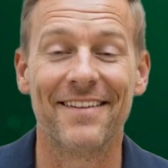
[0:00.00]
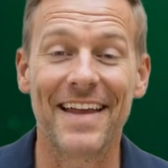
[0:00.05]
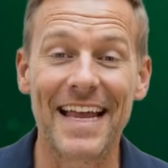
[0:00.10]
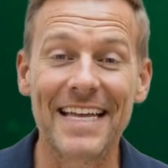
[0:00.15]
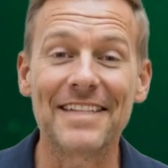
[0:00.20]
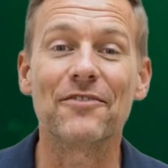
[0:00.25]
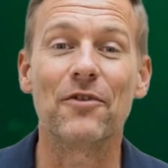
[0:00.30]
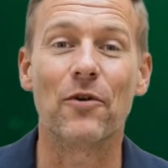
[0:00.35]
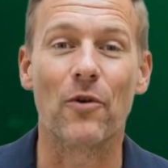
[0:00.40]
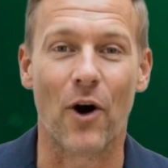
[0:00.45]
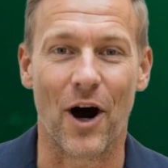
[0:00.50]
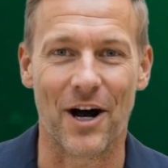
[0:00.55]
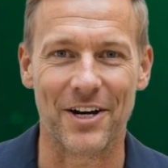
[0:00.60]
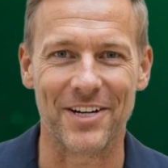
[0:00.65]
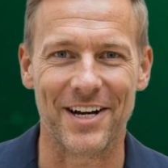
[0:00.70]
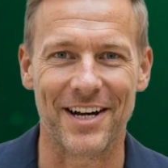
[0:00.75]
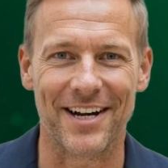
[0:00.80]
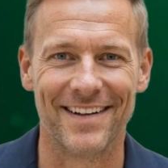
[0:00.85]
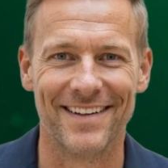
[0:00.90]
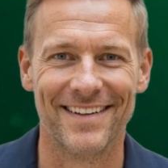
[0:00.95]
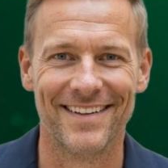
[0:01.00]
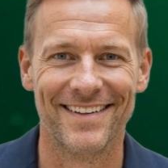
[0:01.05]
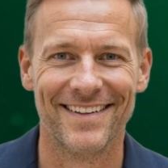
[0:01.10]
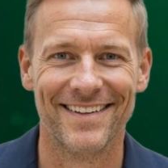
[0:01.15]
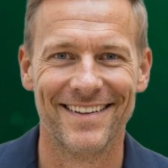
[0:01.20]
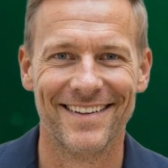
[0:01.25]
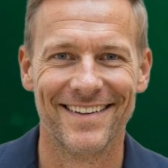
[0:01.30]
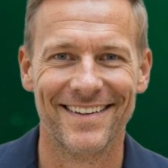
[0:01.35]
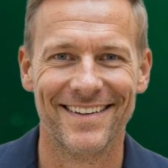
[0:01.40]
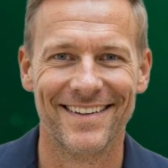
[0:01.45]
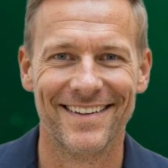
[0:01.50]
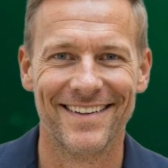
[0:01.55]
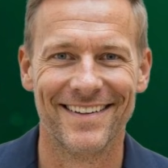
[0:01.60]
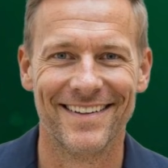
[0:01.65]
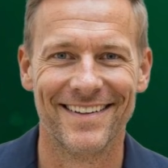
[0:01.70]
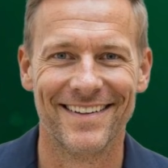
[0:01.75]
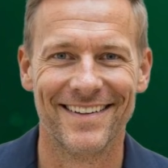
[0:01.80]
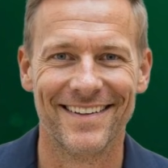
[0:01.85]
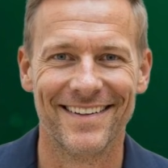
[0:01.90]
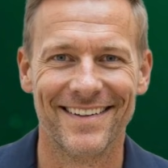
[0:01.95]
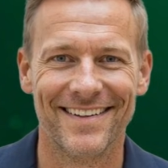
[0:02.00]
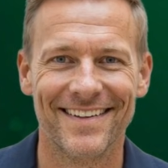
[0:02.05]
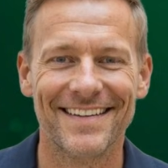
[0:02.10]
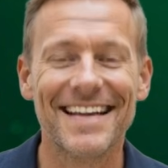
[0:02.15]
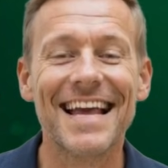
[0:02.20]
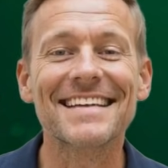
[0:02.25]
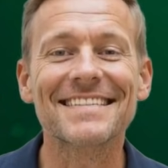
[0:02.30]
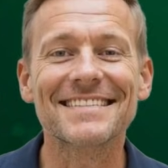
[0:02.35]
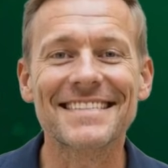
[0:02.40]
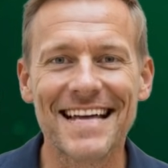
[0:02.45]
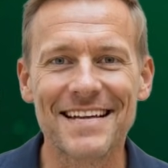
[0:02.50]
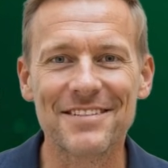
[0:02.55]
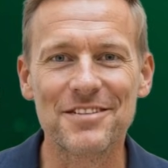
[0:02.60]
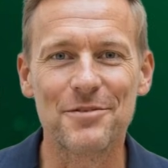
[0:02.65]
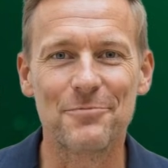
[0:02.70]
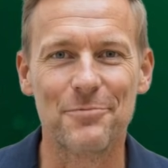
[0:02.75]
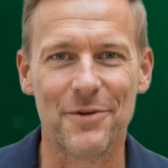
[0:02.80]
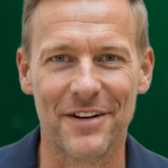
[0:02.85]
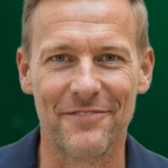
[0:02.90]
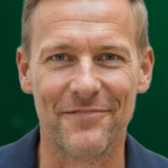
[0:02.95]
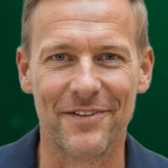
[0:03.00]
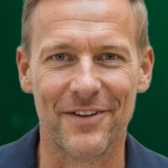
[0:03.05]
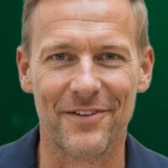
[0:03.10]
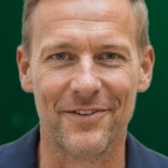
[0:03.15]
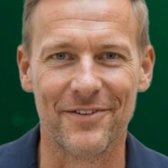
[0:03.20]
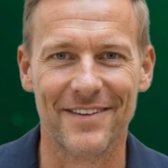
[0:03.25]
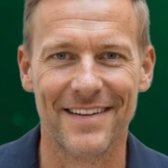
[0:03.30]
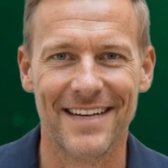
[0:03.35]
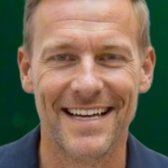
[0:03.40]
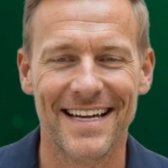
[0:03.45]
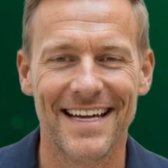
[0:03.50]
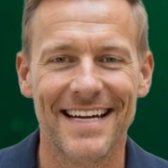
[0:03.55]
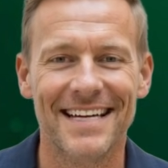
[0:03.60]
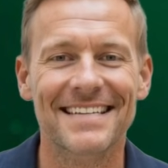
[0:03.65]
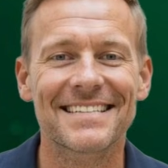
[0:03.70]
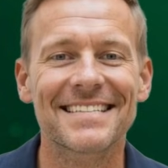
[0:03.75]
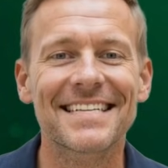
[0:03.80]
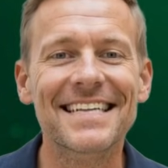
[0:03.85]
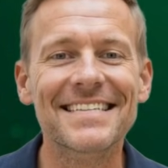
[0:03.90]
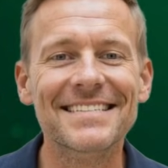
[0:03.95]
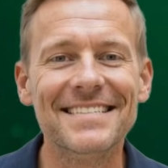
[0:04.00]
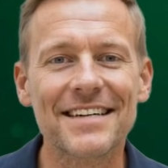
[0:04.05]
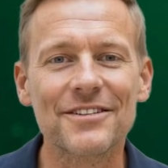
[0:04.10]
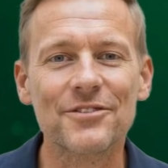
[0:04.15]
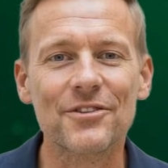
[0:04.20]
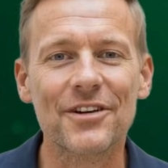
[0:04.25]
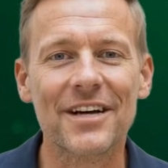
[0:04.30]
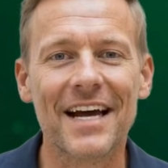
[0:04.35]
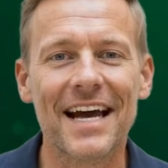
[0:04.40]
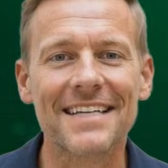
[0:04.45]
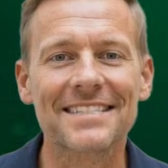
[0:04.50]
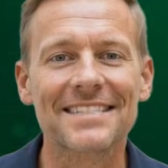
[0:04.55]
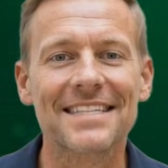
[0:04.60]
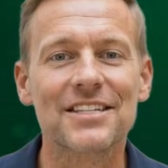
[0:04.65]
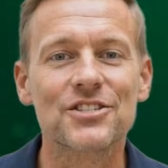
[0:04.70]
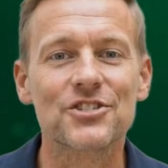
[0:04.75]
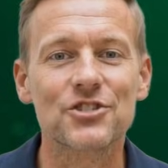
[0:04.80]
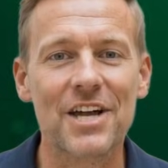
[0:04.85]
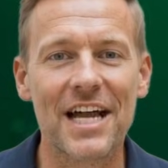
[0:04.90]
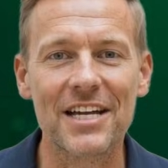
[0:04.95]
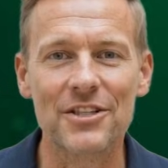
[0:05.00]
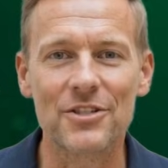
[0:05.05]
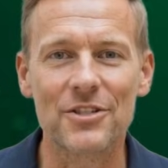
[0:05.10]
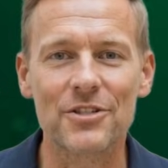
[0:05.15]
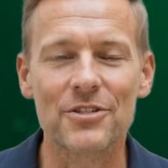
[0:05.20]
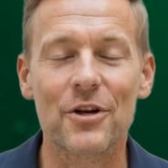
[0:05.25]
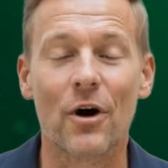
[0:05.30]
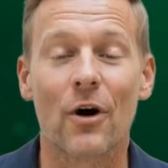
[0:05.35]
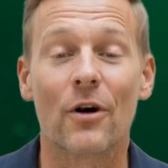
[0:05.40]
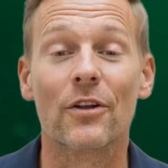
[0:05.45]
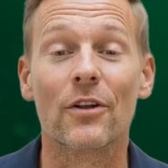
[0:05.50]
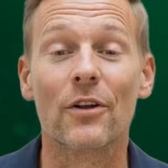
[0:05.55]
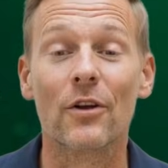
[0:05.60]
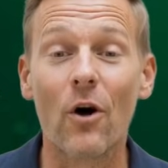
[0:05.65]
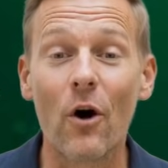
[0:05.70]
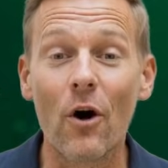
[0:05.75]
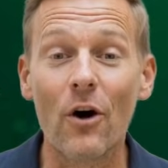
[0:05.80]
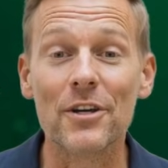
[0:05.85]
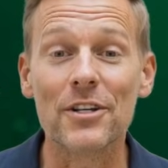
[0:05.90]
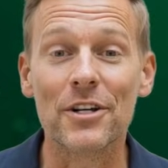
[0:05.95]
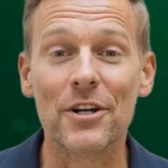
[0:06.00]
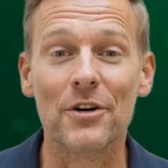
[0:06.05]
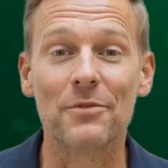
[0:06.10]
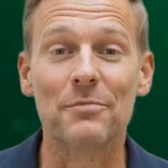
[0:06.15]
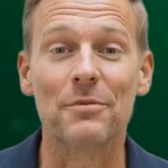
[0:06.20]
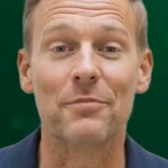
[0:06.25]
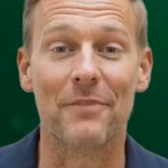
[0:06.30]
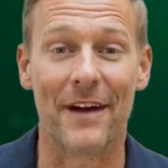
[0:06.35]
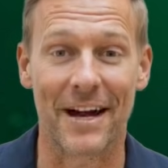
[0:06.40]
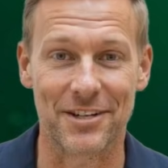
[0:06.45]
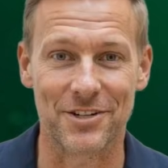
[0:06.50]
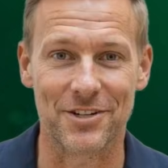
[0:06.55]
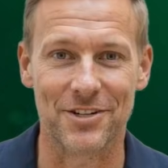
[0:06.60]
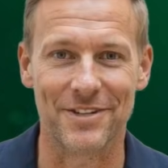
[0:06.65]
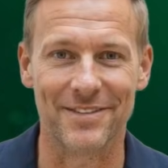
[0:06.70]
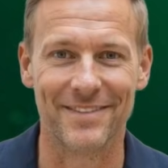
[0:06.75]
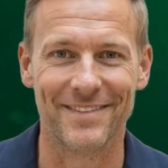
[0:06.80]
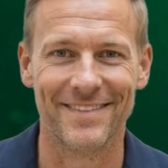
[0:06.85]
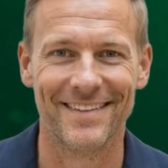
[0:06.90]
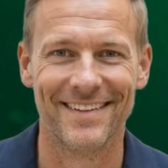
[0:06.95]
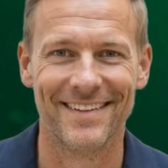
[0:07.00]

Thanks for watching. Next lesson preview. Decentralized exchanges are the long-term direction.